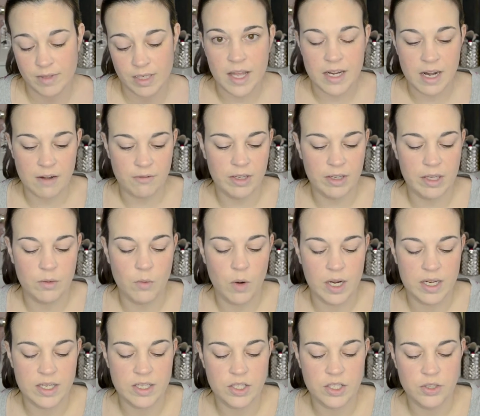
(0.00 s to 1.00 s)
I really
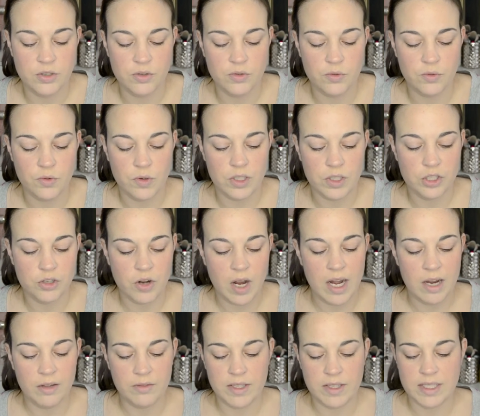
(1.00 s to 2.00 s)
wanted to try
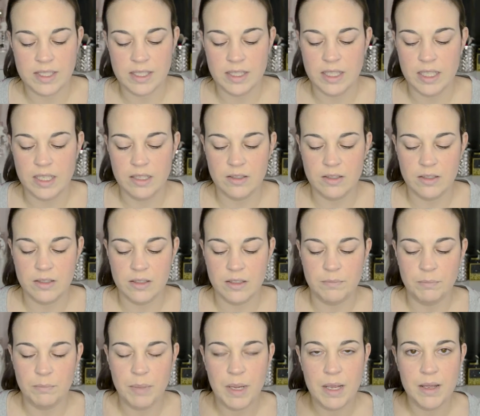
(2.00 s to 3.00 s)
out this little
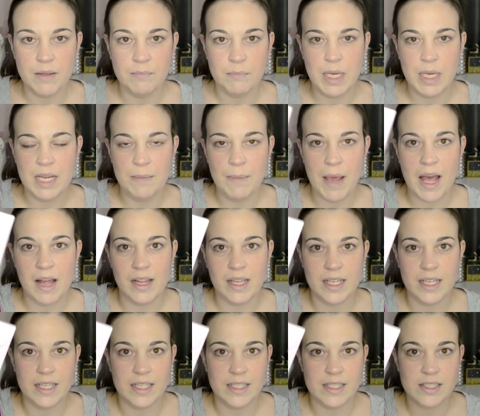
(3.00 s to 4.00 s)
mini
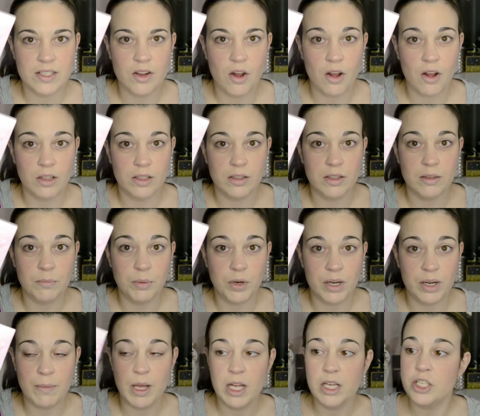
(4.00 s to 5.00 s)
palette. It's called the
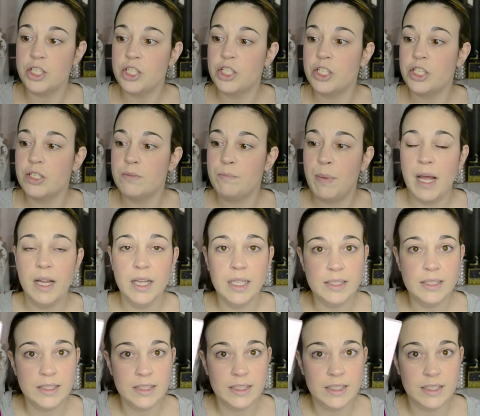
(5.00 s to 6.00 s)
Pretty Much
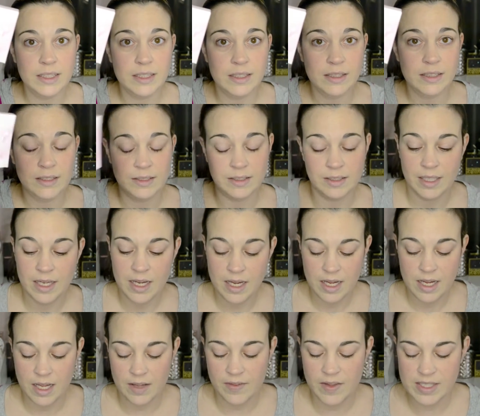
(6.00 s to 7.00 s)
palette.
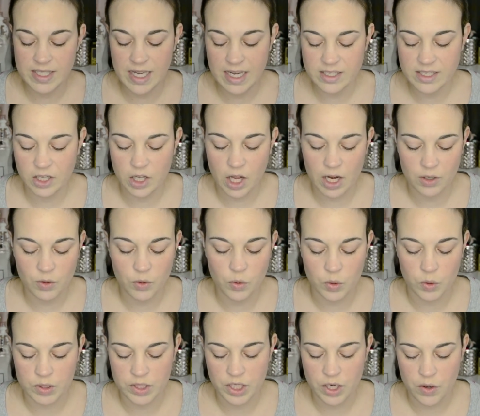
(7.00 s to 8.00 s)
And this has a lot of
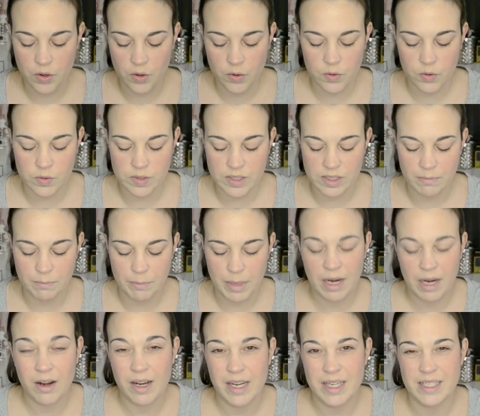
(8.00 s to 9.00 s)
cool tones, some
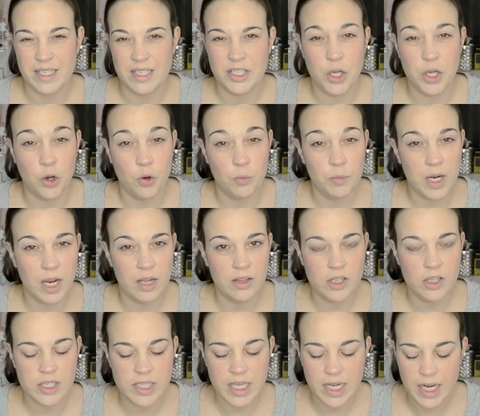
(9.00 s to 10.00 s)
berries and taupe
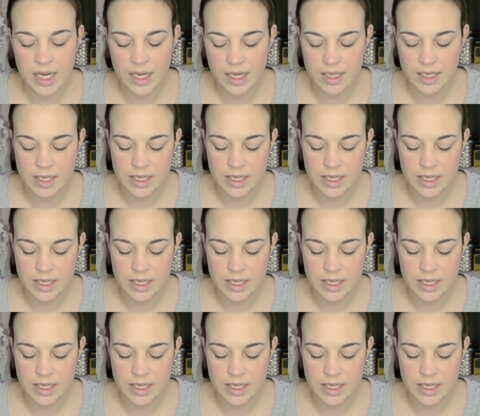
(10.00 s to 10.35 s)
colors in it.